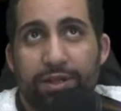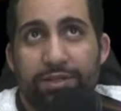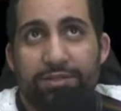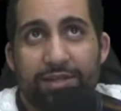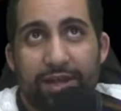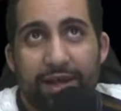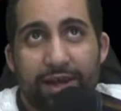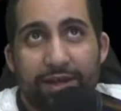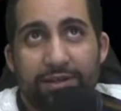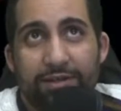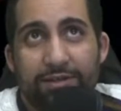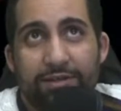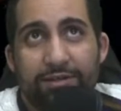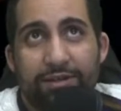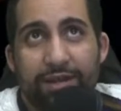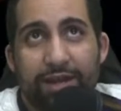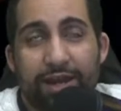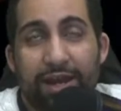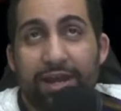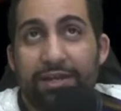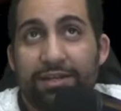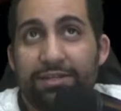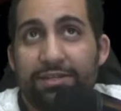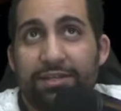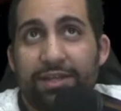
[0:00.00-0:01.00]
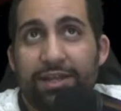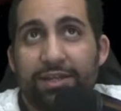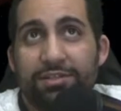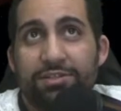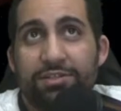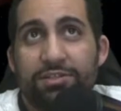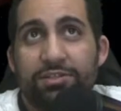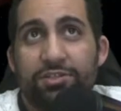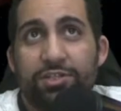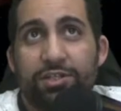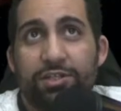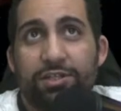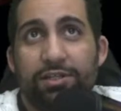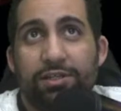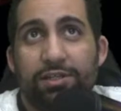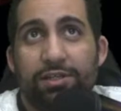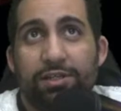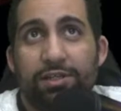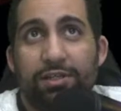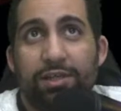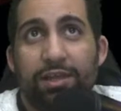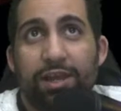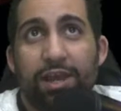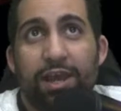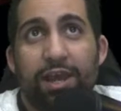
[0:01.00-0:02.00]
attack and gets
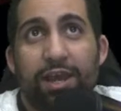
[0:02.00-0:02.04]
agility,